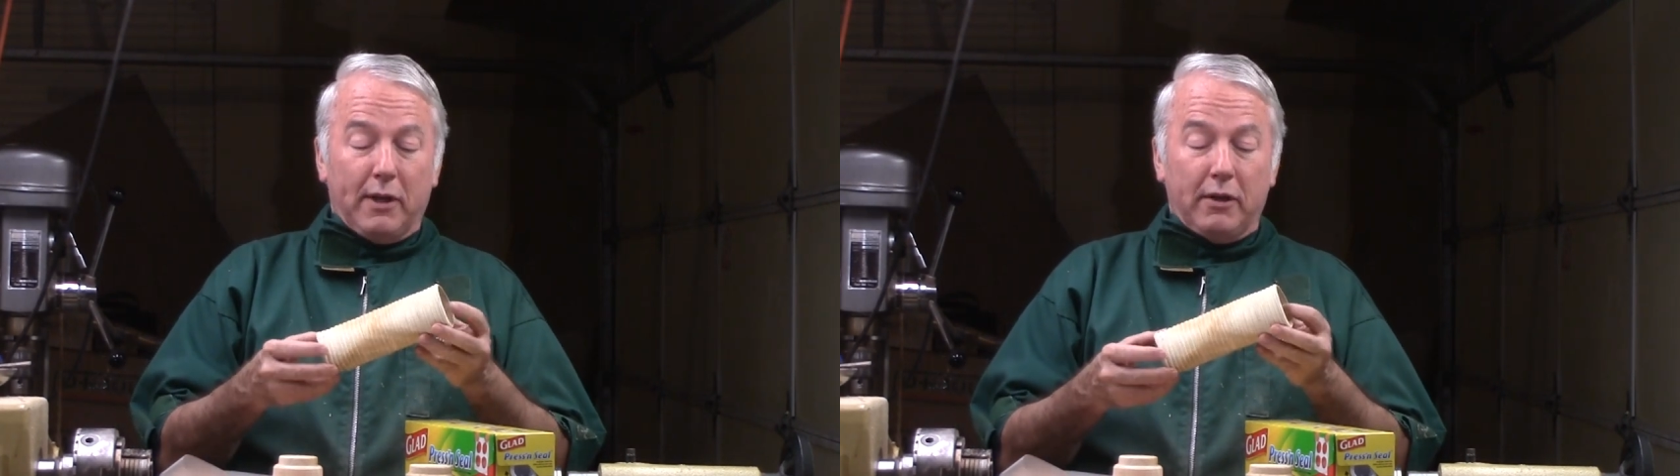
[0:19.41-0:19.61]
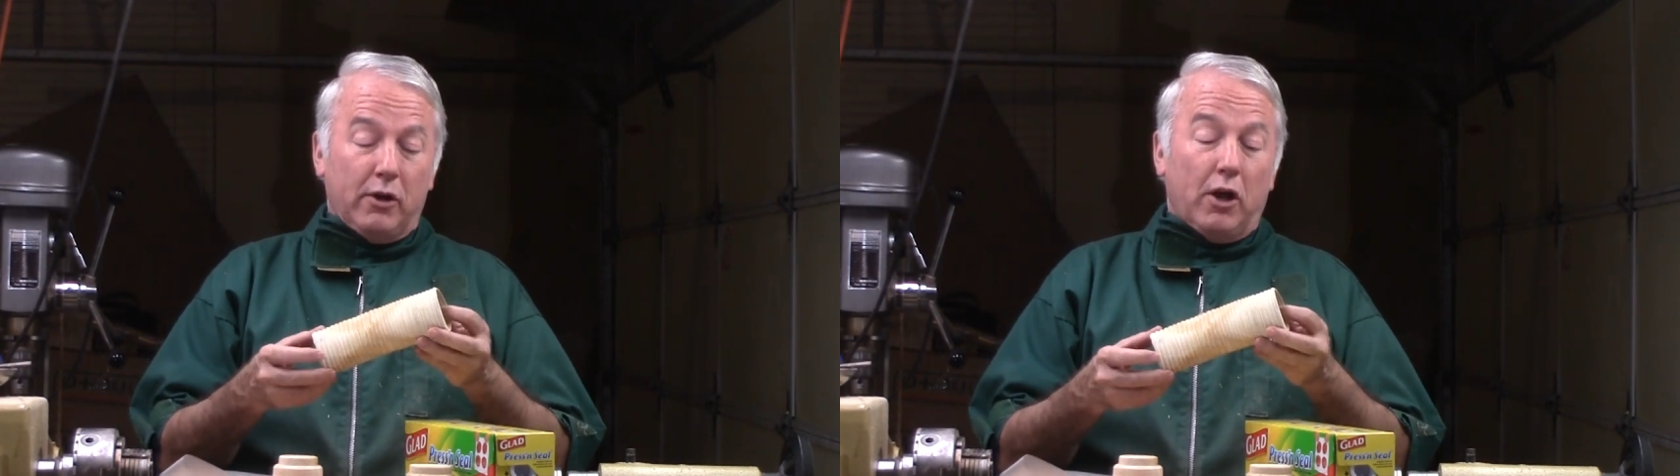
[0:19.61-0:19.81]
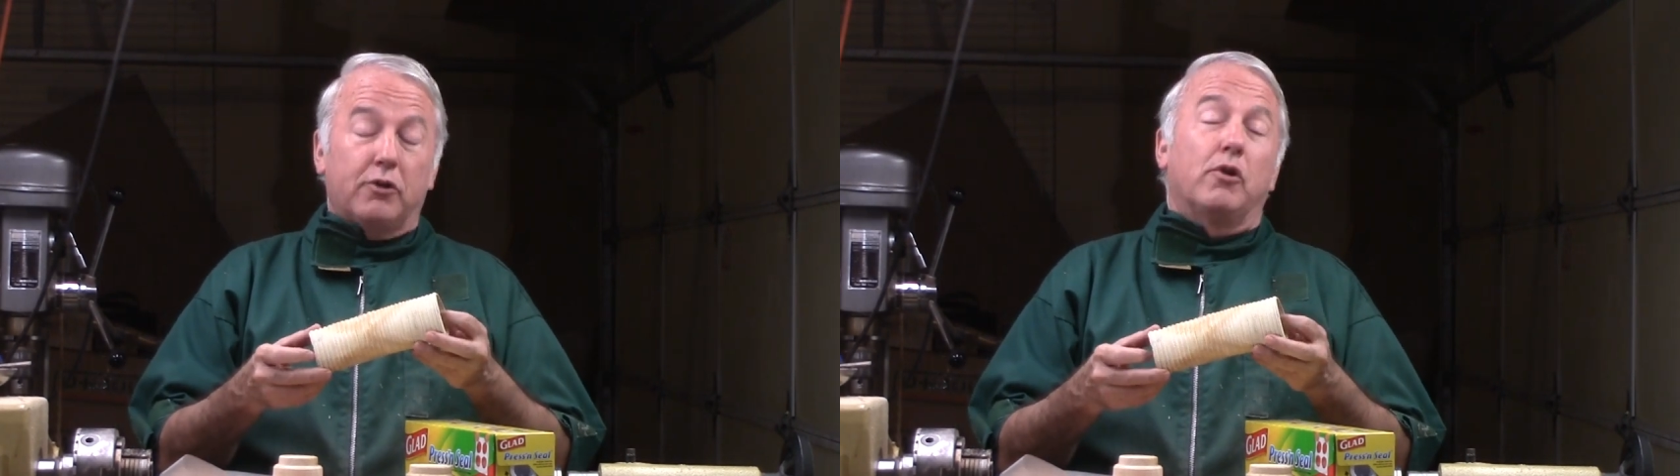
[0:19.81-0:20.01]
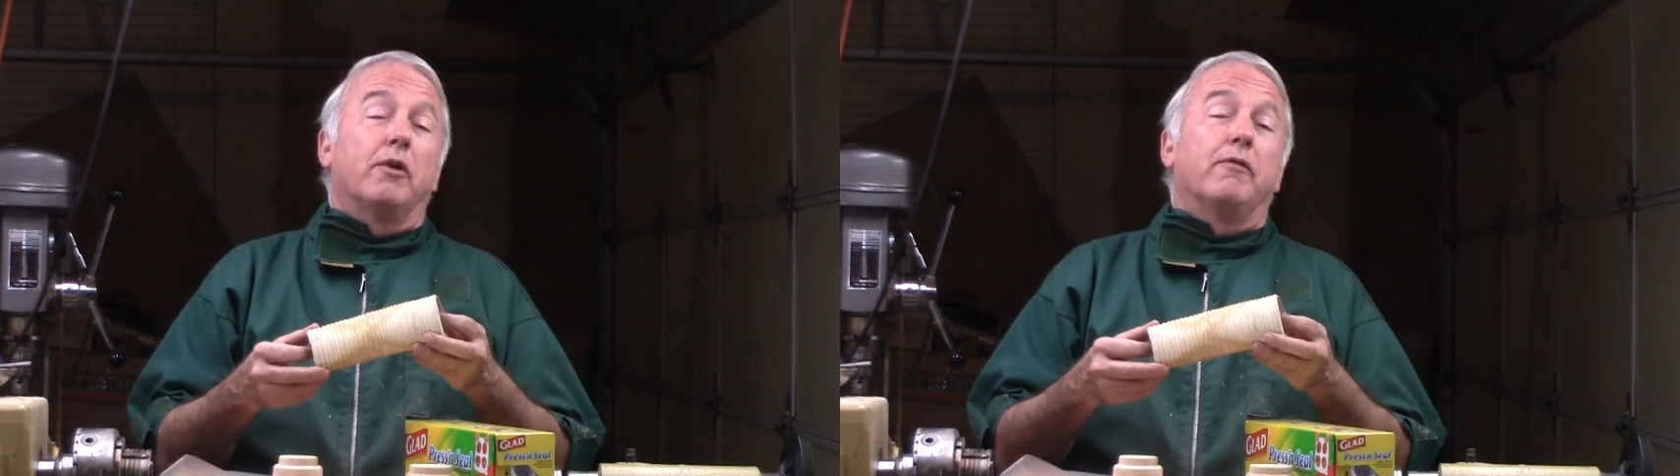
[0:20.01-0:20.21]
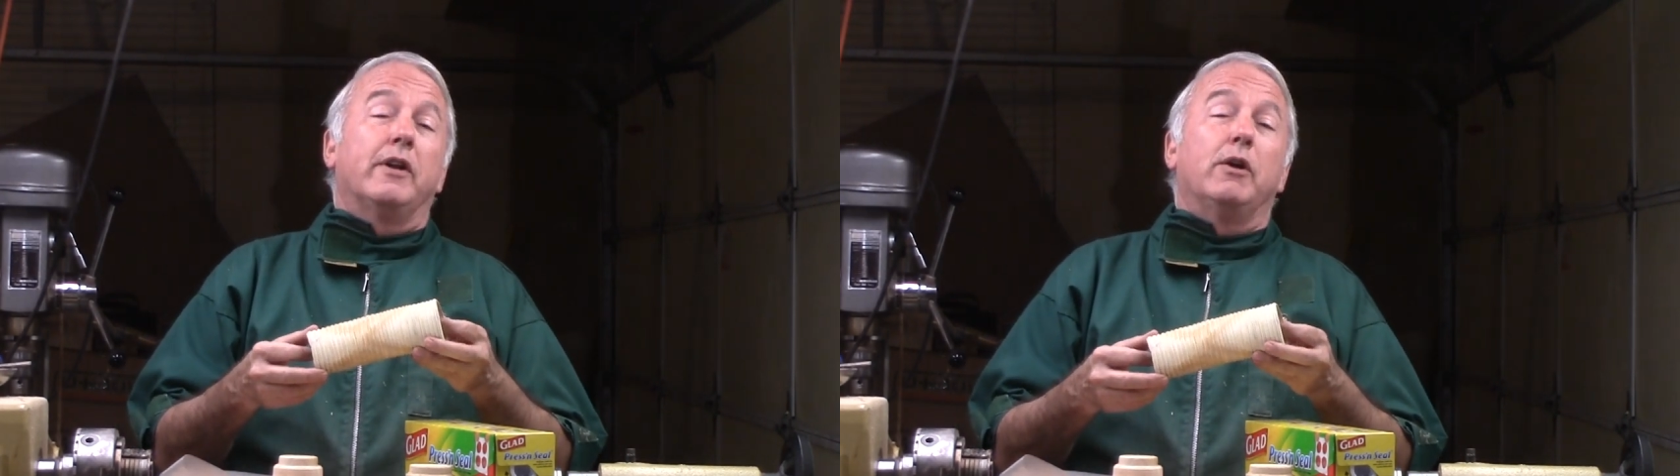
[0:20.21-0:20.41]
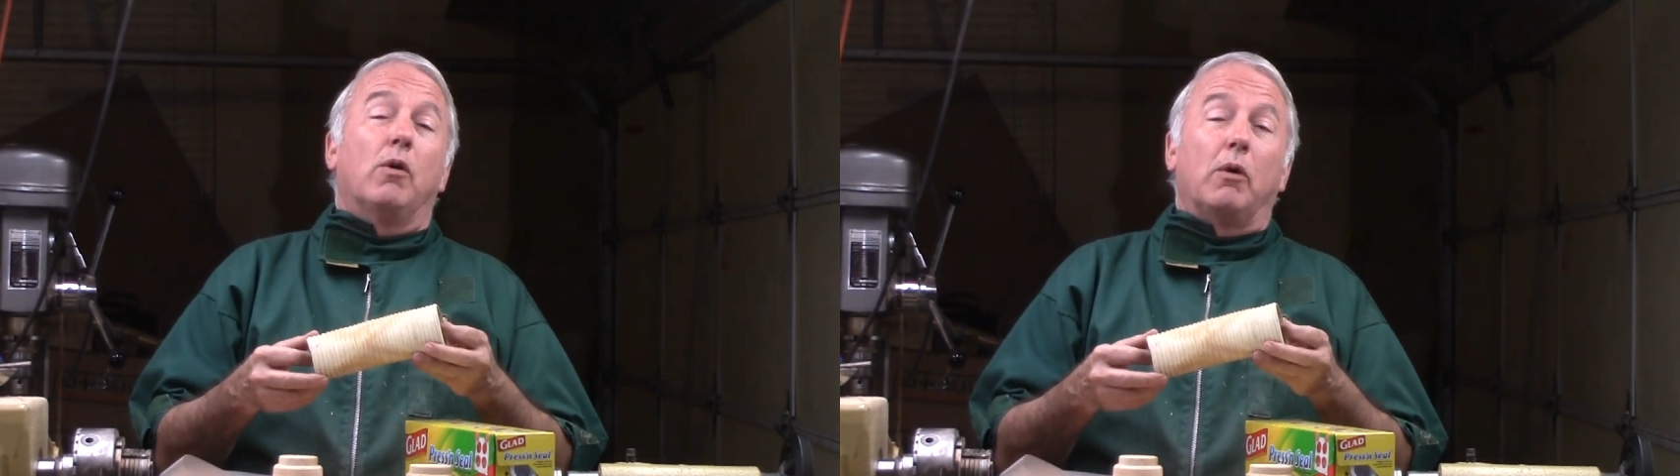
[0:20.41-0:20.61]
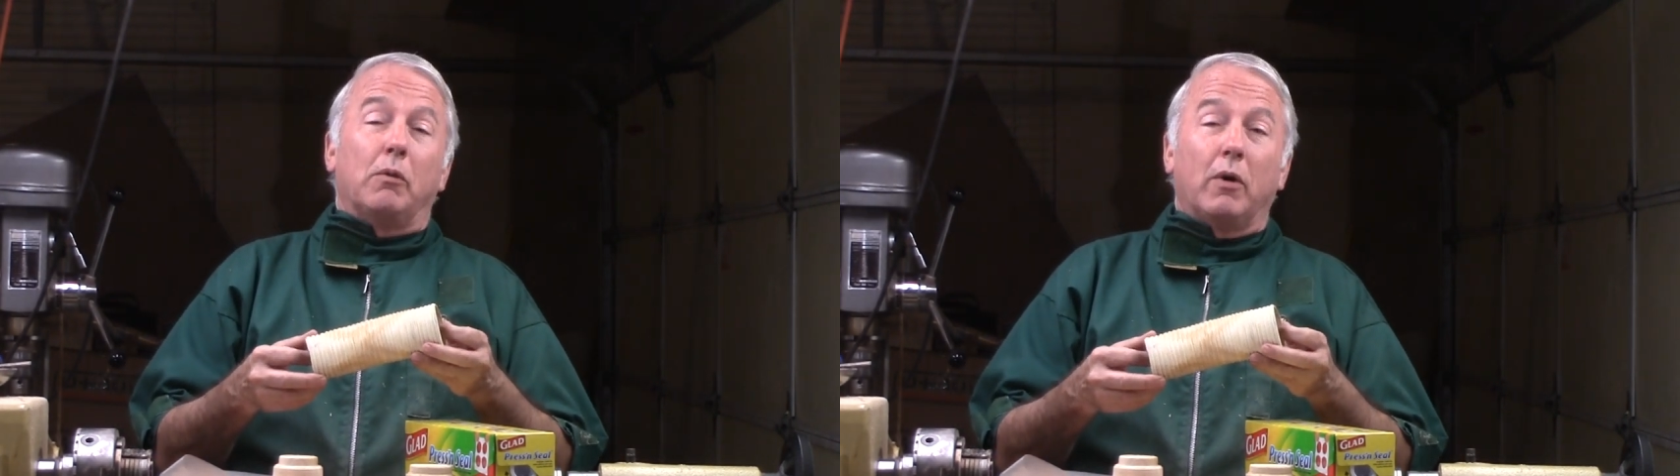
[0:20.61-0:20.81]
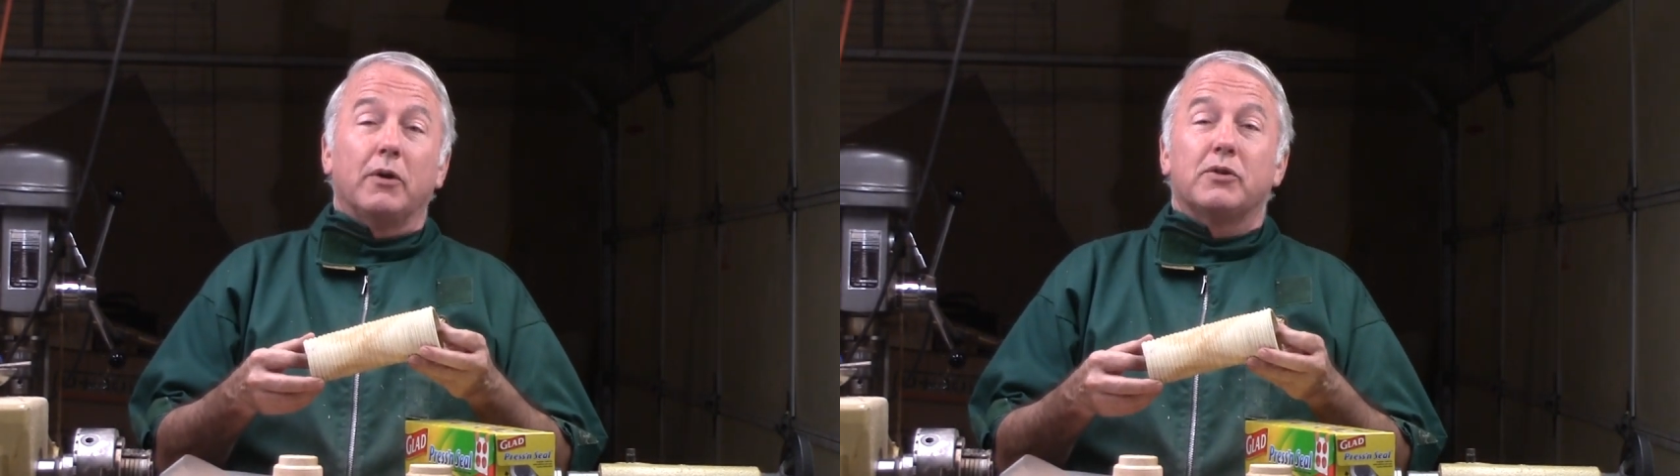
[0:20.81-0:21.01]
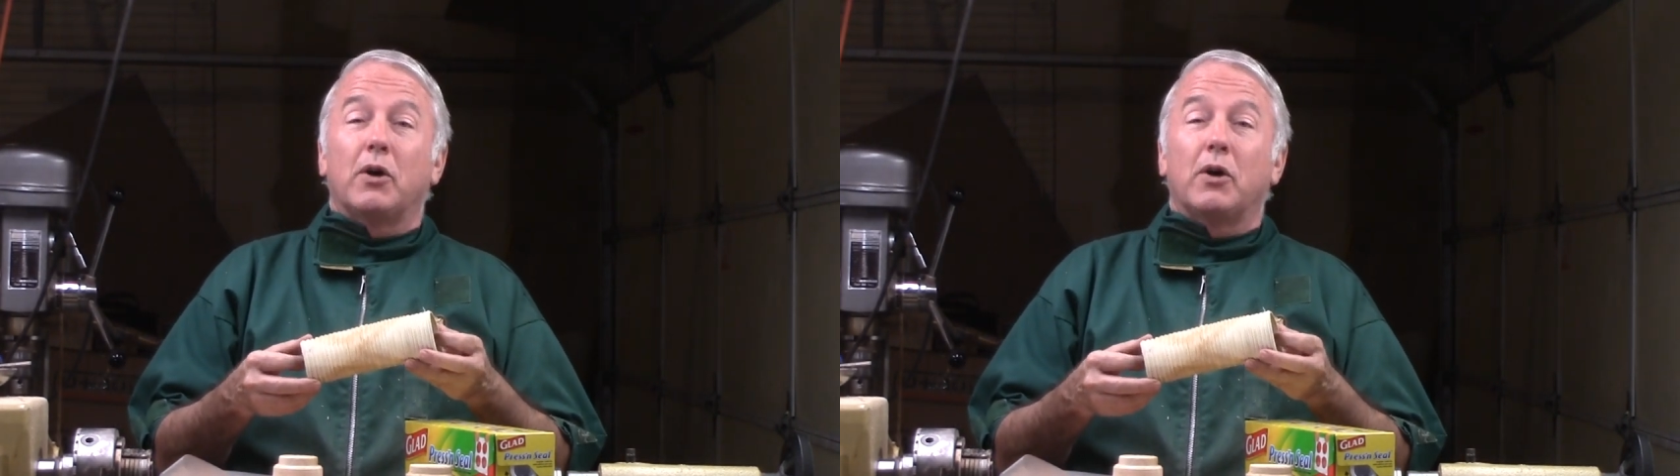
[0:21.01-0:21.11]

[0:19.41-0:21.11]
and not done a video on one,